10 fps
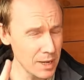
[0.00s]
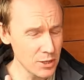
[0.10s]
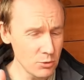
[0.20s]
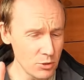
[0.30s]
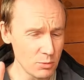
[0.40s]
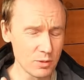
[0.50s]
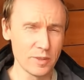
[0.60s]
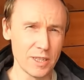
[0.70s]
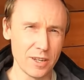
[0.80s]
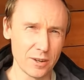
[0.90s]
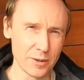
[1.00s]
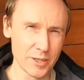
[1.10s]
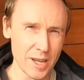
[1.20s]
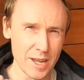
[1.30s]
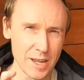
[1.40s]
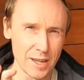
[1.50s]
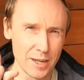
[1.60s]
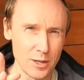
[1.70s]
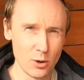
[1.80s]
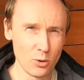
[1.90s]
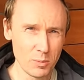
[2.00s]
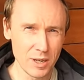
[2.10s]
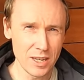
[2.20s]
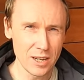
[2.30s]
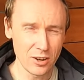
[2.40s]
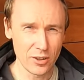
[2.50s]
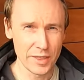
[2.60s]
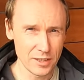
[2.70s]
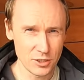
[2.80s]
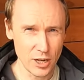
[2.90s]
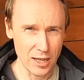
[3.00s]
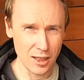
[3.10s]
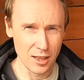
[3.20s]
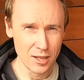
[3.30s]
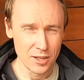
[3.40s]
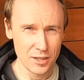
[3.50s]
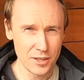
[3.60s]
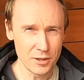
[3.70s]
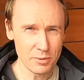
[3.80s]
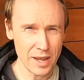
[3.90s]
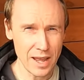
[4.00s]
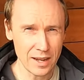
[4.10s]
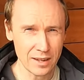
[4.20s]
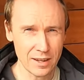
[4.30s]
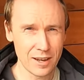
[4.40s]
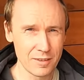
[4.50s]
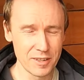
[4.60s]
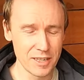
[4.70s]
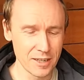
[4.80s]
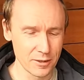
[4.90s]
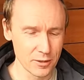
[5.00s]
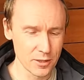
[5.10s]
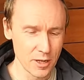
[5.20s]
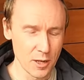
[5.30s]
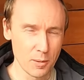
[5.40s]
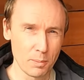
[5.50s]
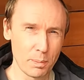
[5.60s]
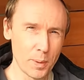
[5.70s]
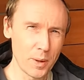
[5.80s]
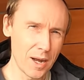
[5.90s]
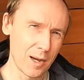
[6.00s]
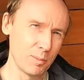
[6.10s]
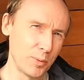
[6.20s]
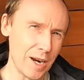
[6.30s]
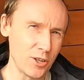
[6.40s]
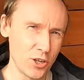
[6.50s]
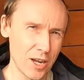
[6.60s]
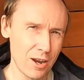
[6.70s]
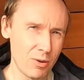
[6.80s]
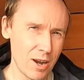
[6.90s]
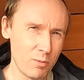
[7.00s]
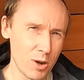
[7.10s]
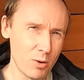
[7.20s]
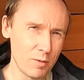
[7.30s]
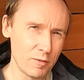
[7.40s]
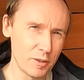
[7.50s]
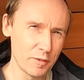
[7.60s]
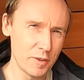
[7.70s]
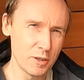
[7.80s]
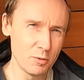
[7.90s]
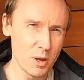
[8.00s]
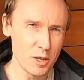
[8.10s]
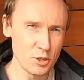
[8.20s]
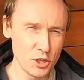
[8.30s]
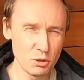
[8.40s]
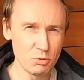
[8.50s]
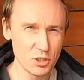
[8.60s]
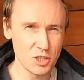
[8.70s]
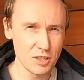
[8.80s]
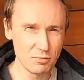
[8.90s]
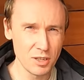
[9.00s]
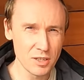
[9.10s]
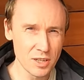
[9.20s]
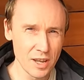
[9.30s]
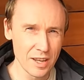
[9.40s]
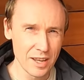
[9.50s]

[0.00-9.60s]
my usual videos. Normally on this channel you get car videos, but I'm branching out and we're going for a few new series,